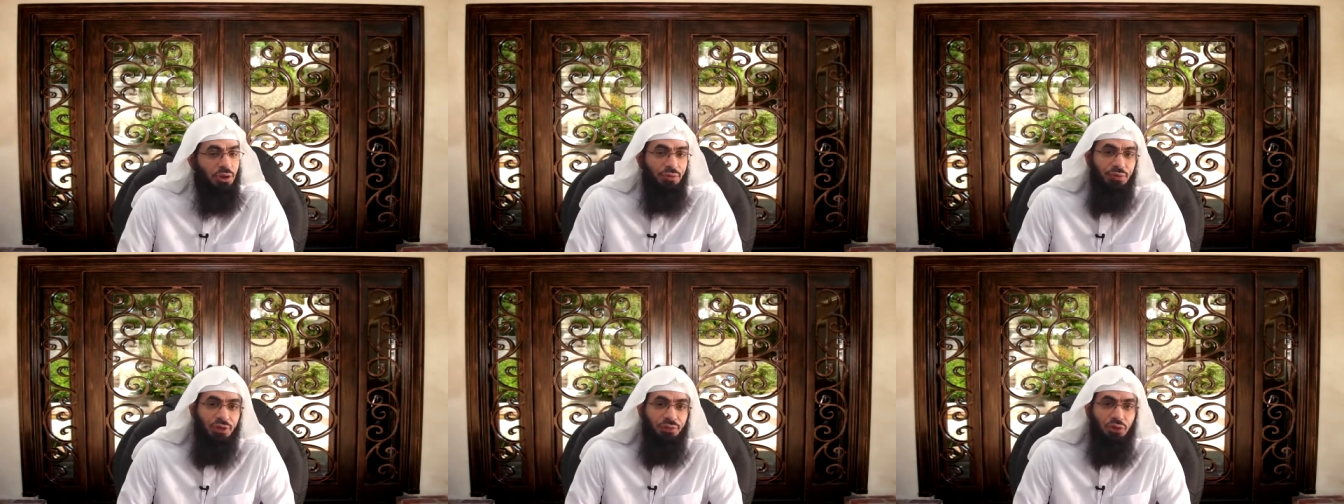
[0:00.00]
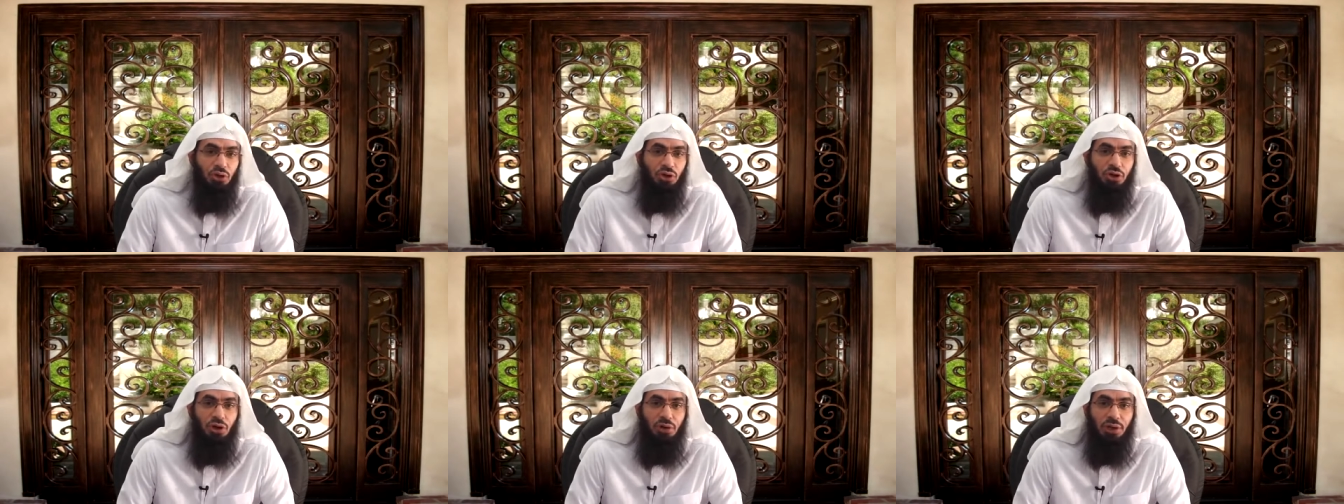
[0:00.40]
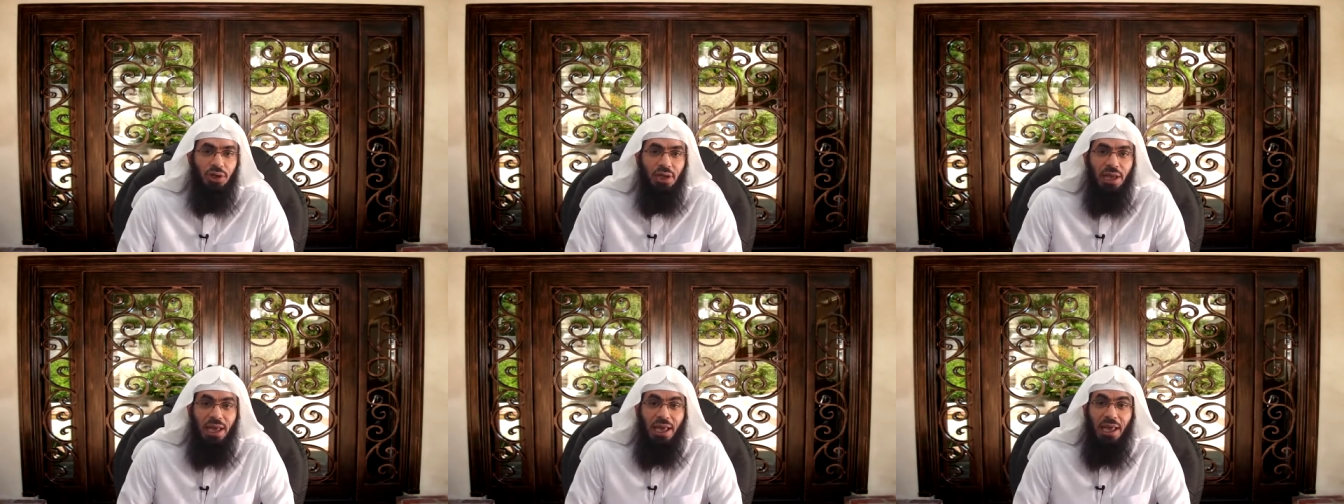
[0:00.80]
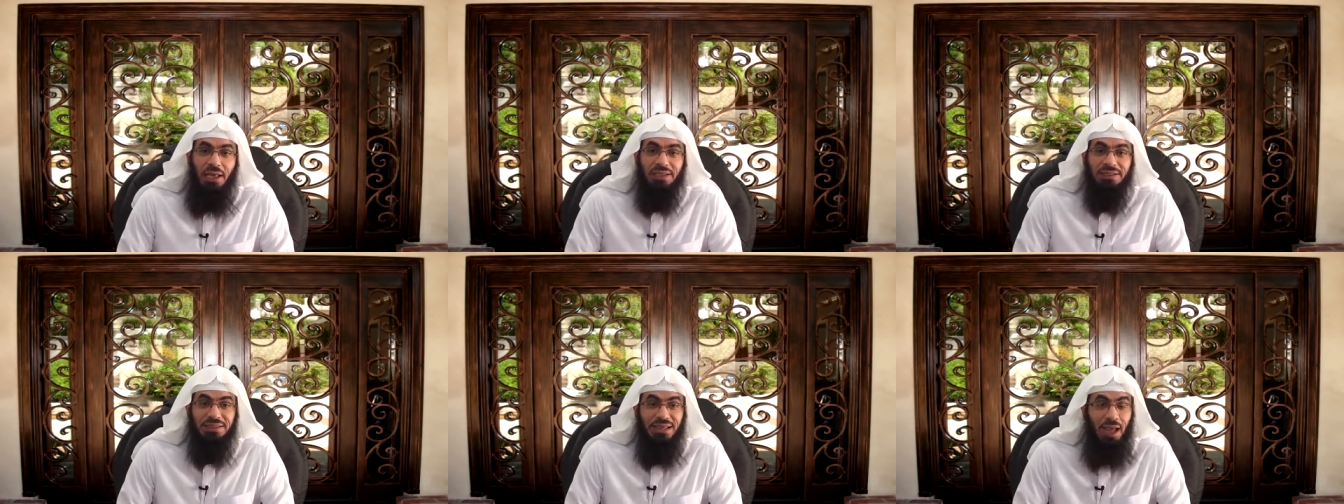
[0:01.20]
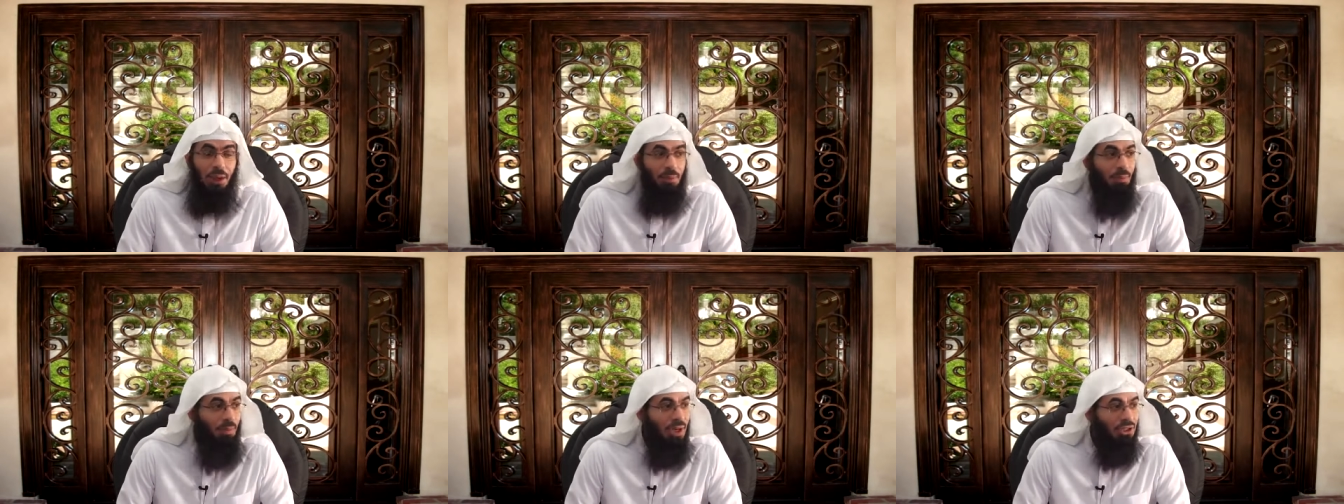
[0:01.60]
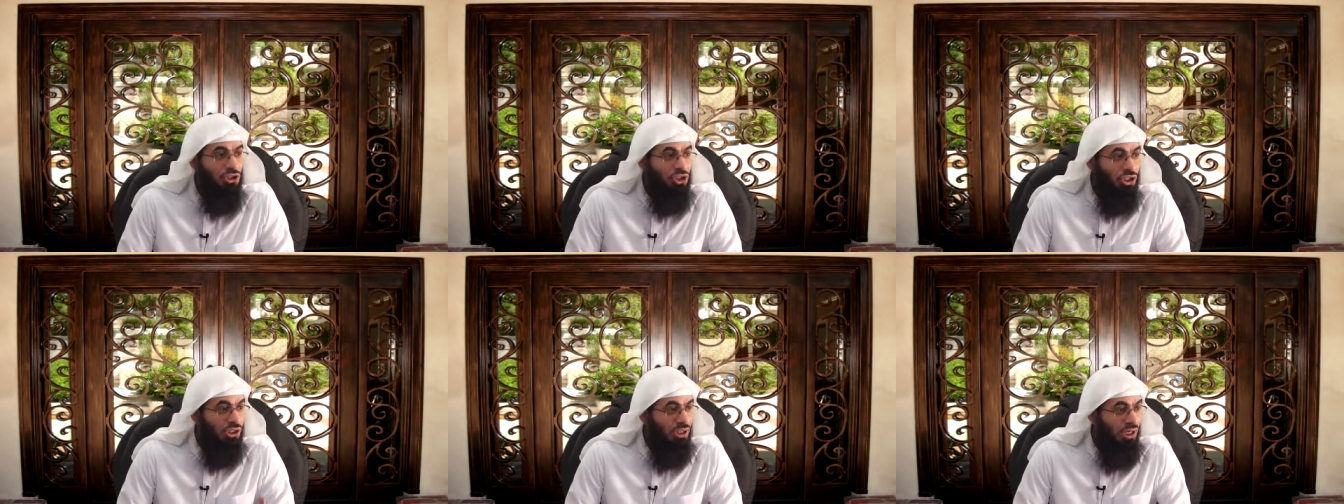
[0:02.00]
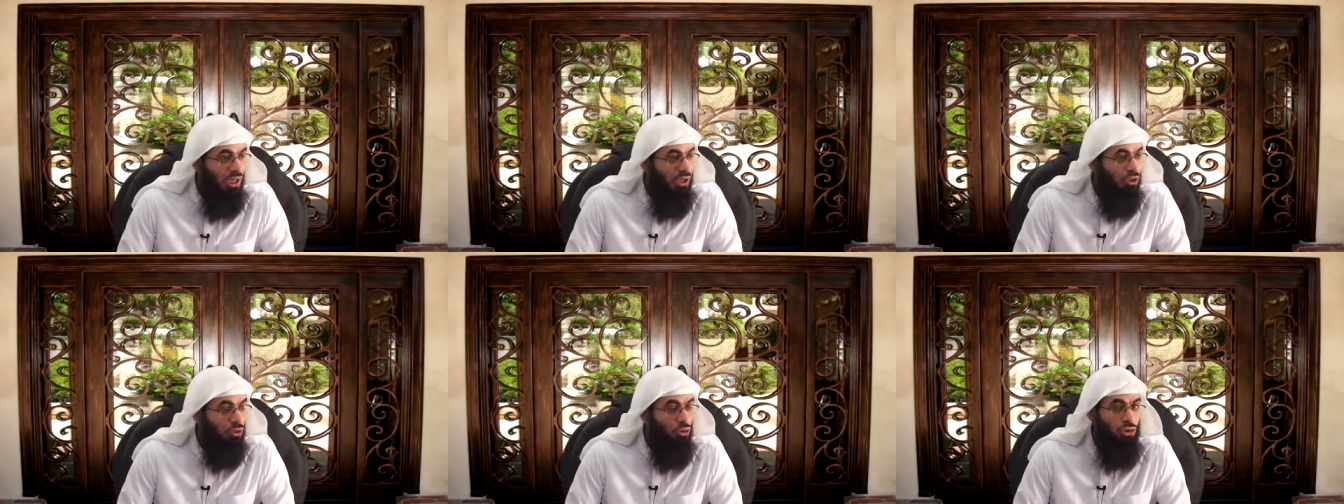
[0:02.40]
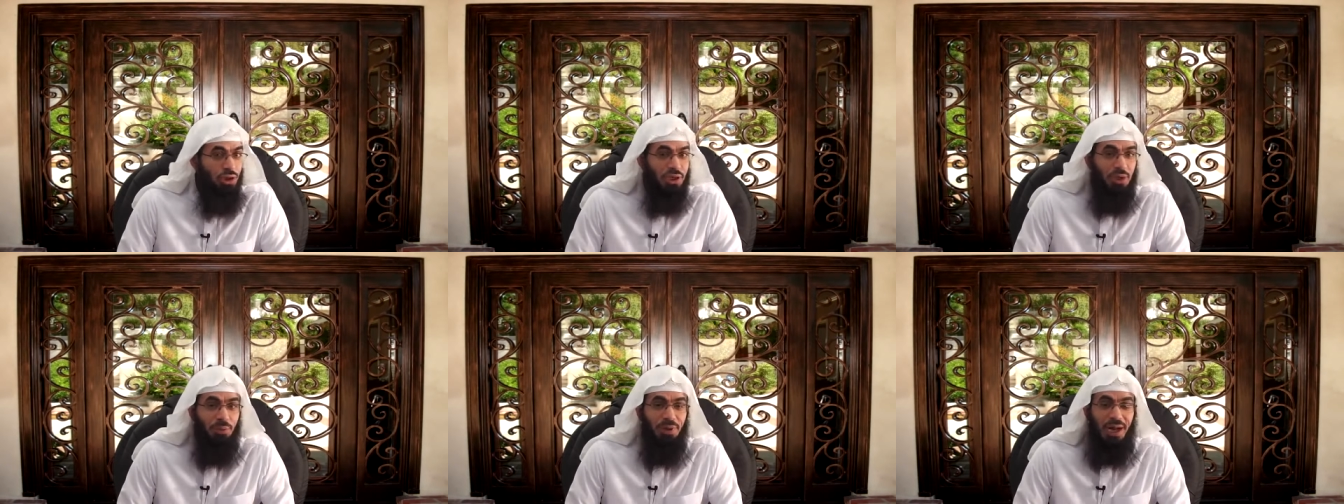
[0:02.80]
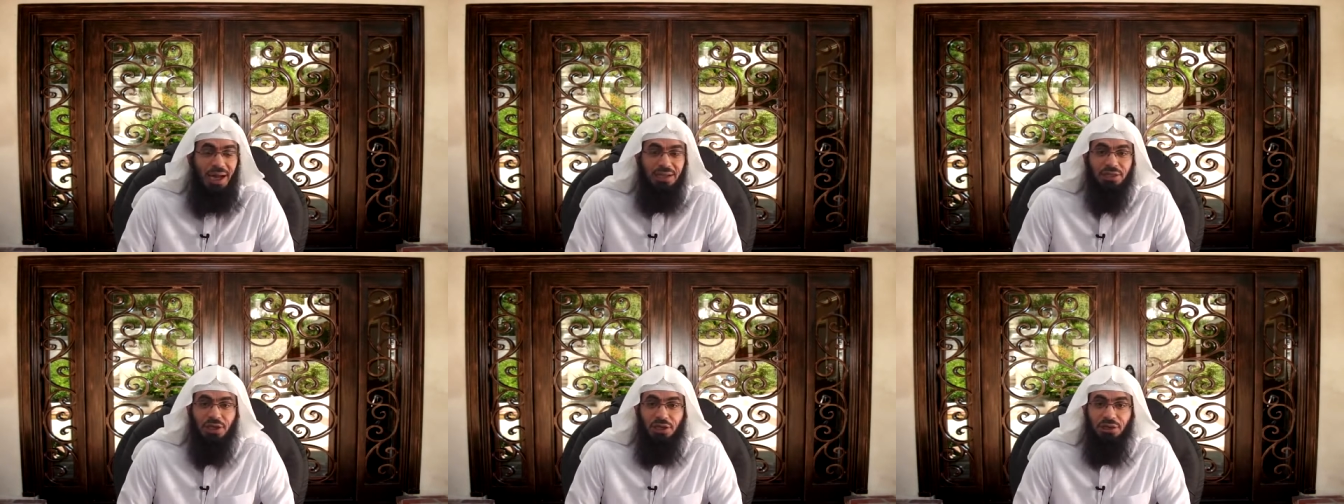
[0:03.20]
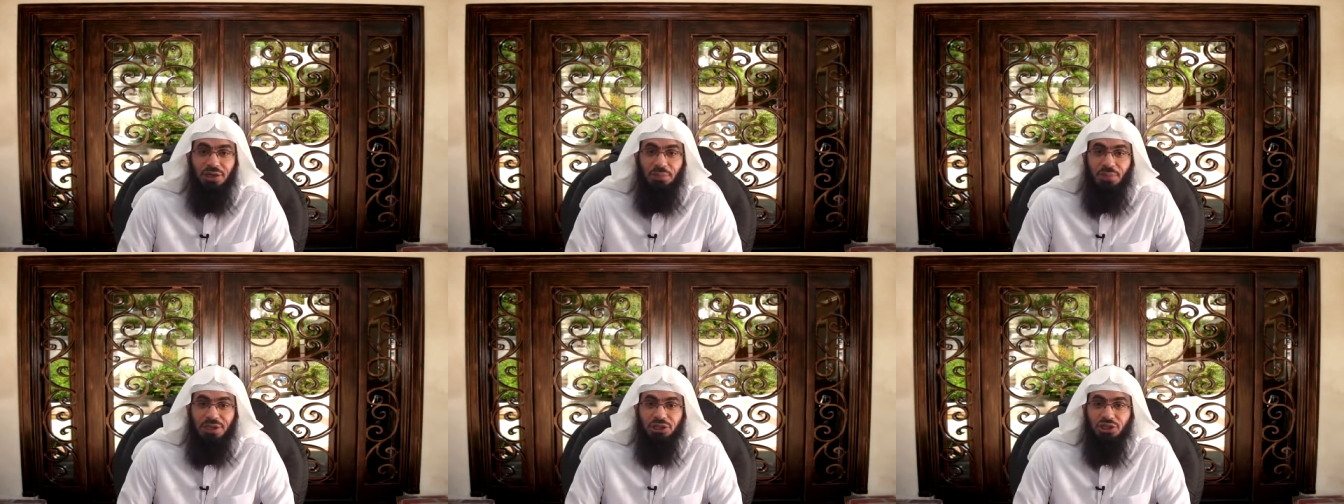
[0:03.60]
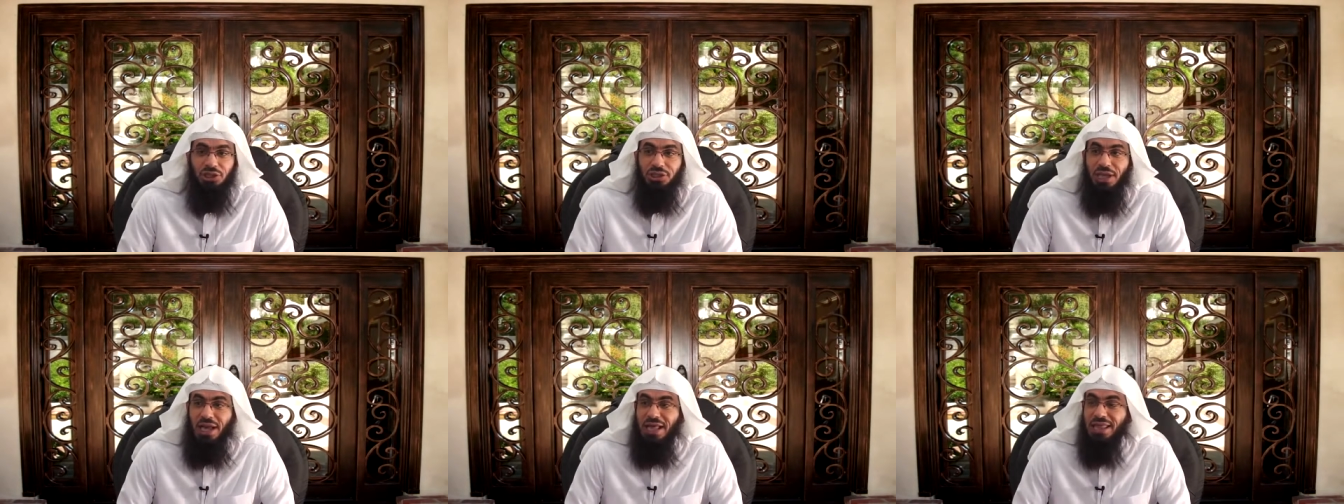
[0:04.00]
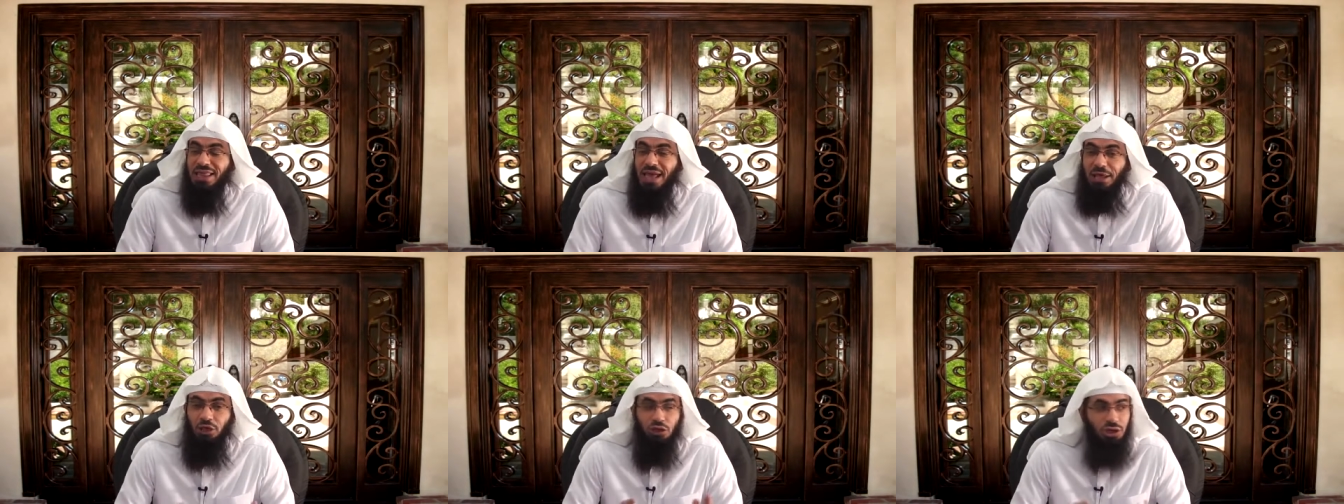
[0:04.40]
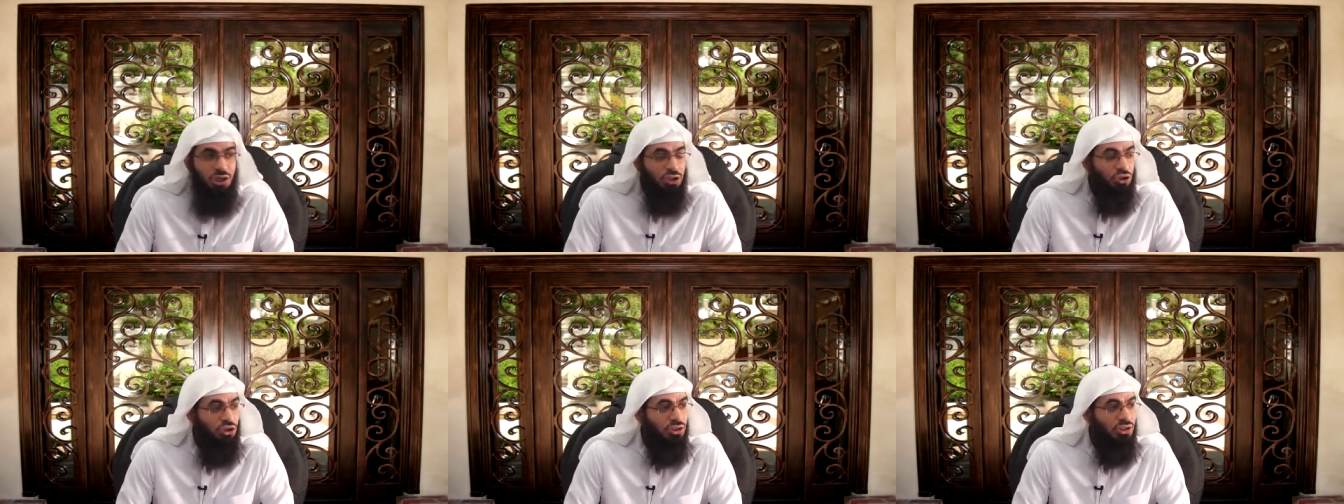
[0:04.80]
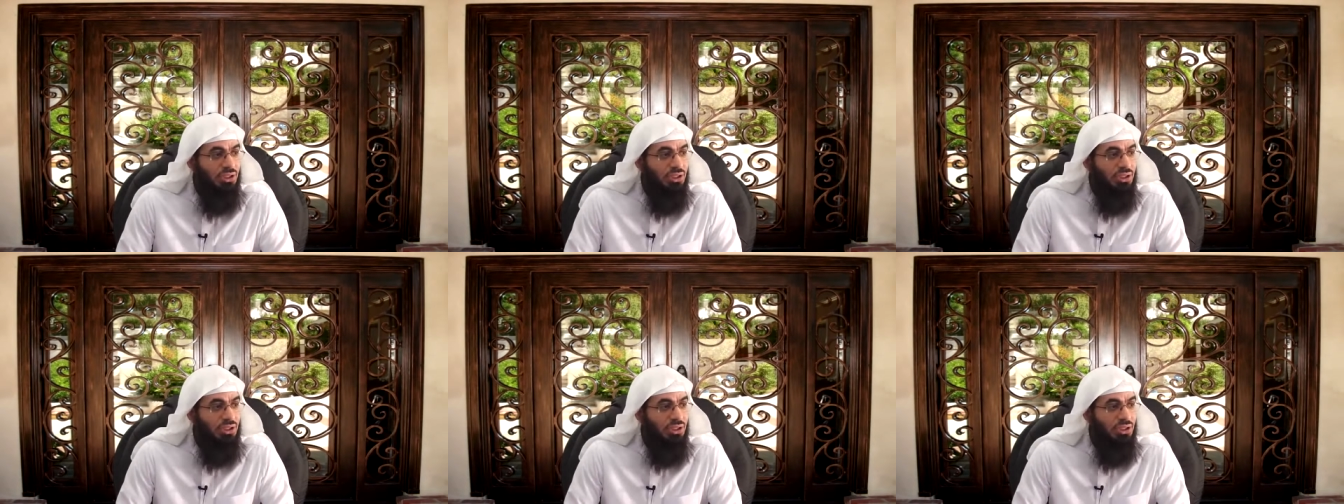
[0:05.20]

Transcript: even if you don't know it. Some mentioned, and including Ibn Hajar, mentioned that you need to